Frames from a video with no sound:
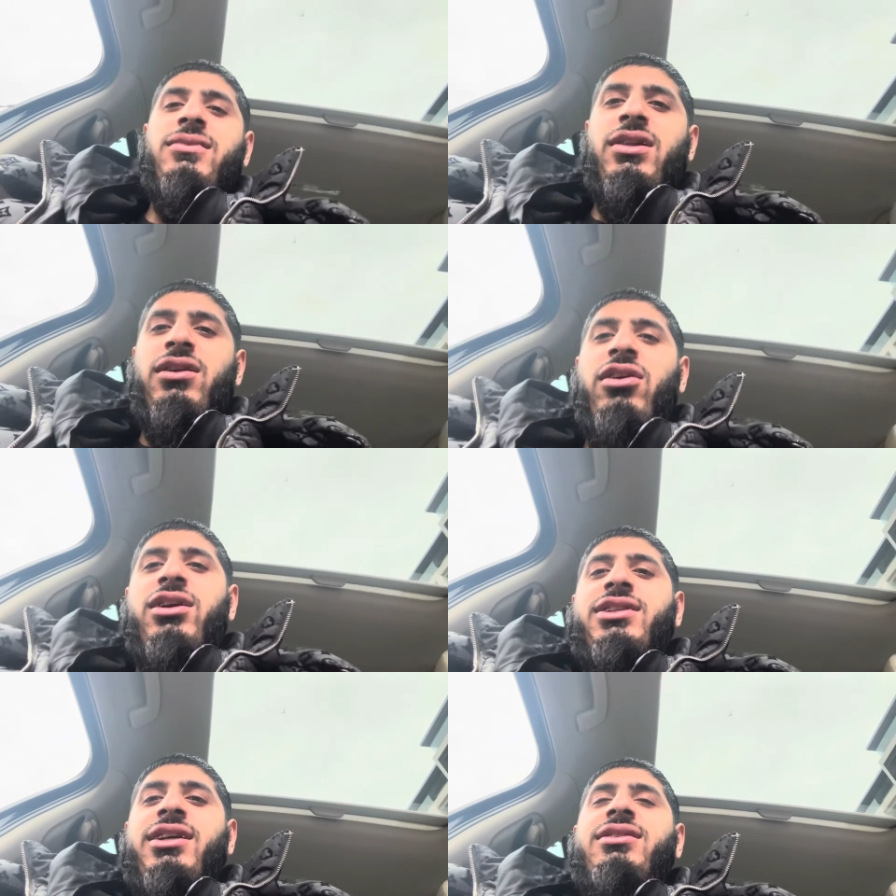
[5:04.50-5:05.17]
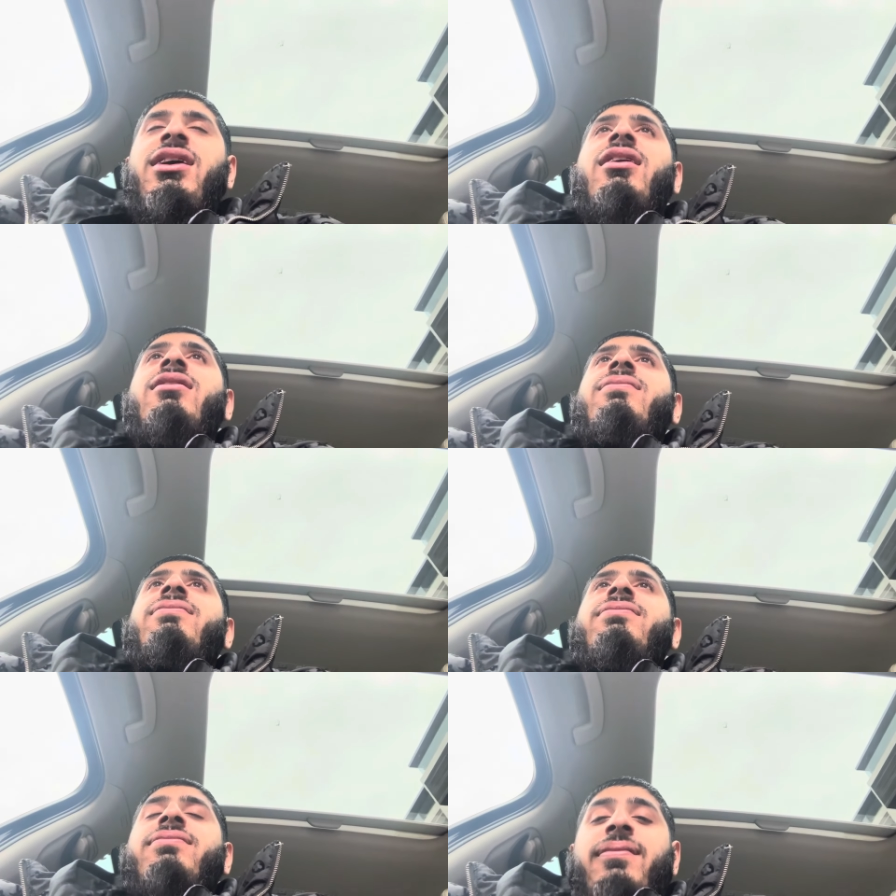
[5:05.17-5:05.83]
Guys, can you see that?
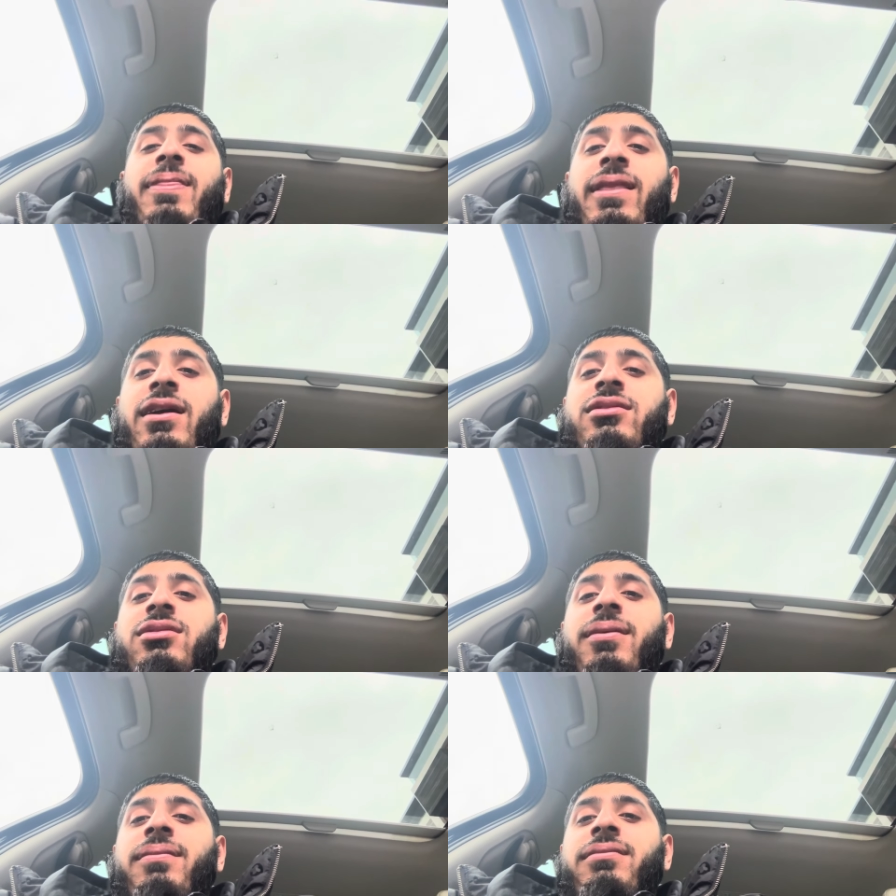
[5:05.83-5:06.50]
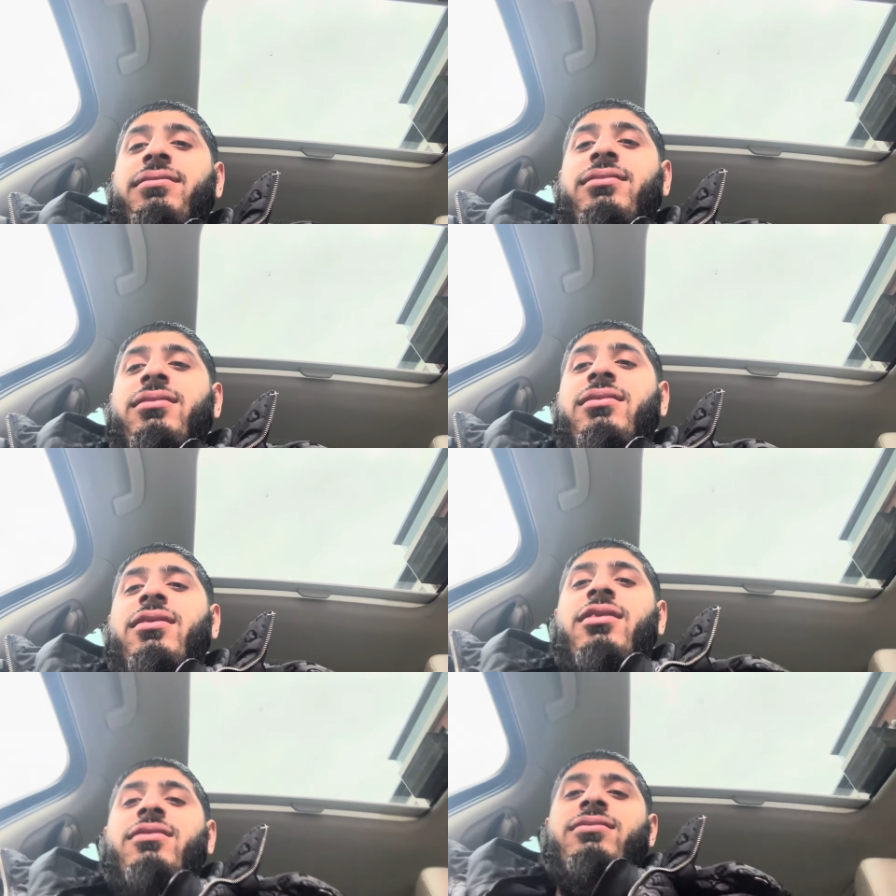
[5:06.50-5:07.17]
At the top.
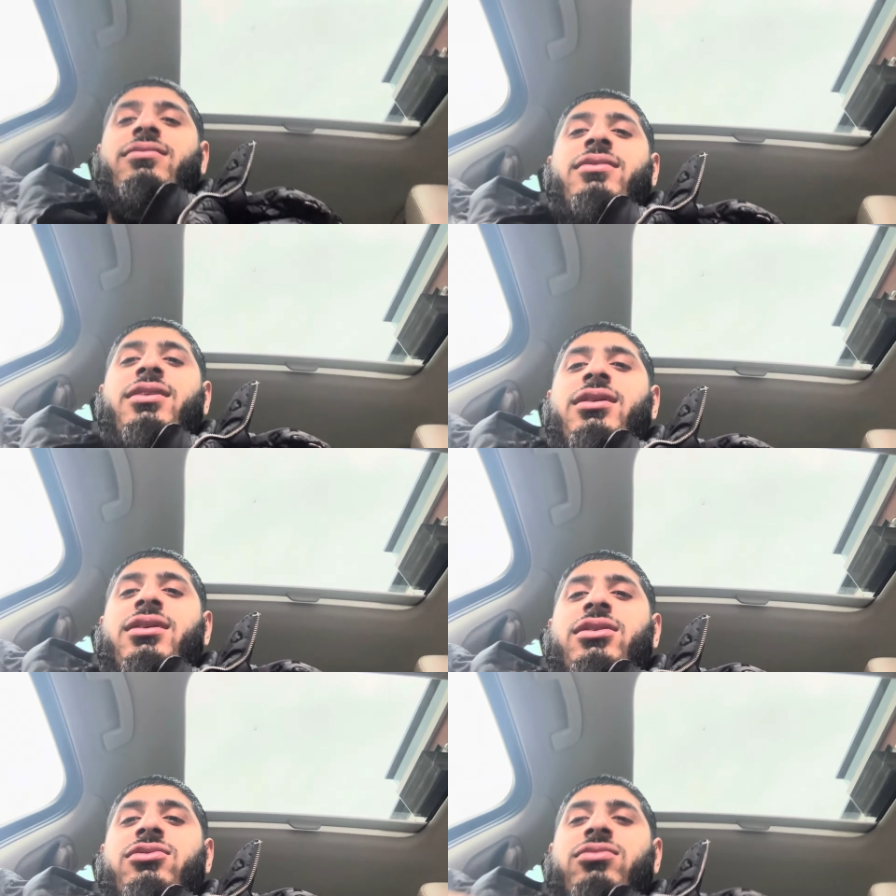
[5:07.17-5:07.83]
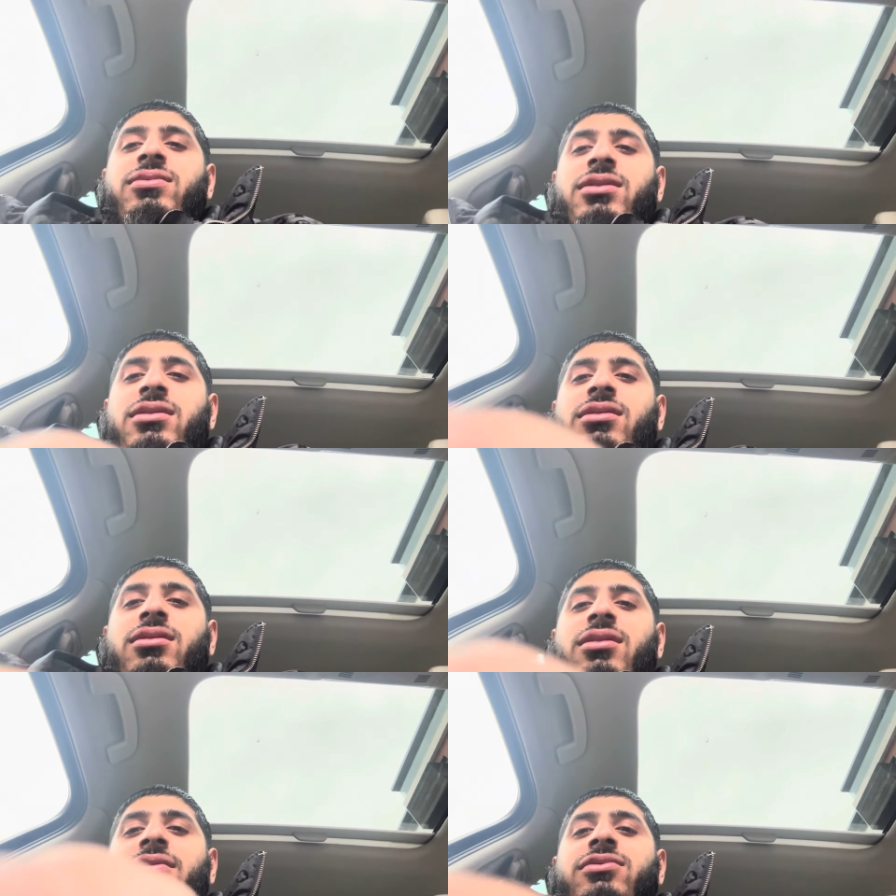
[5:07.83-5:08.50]
Wait, I can't zoom in.
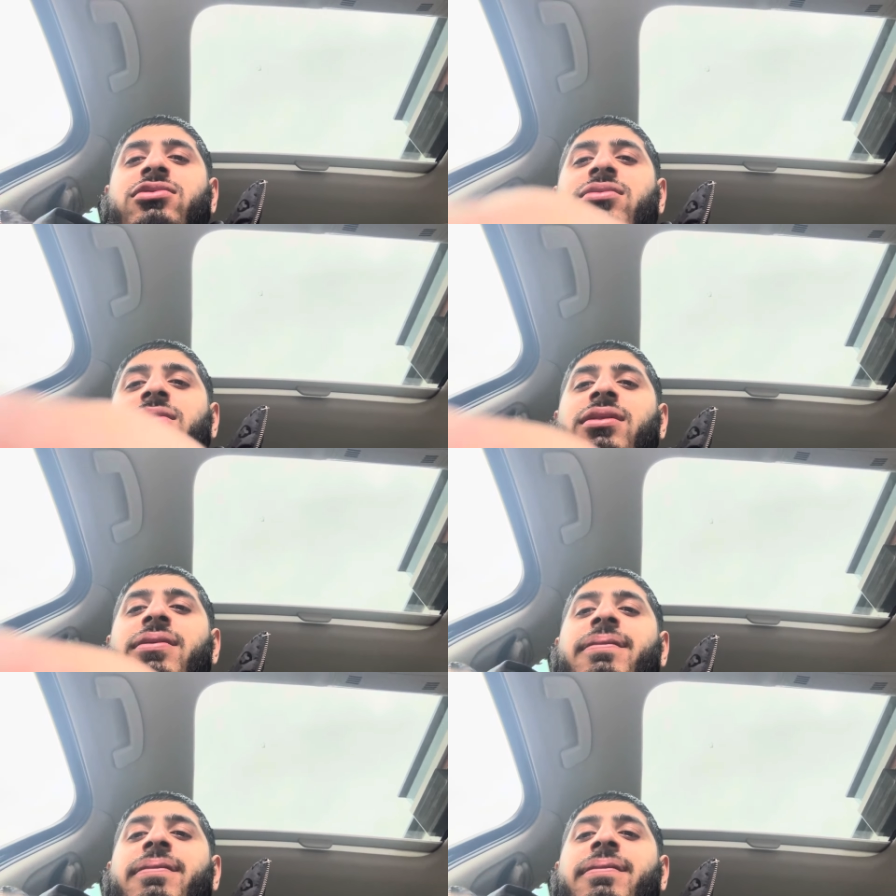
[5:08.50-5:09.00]
I'm zooming.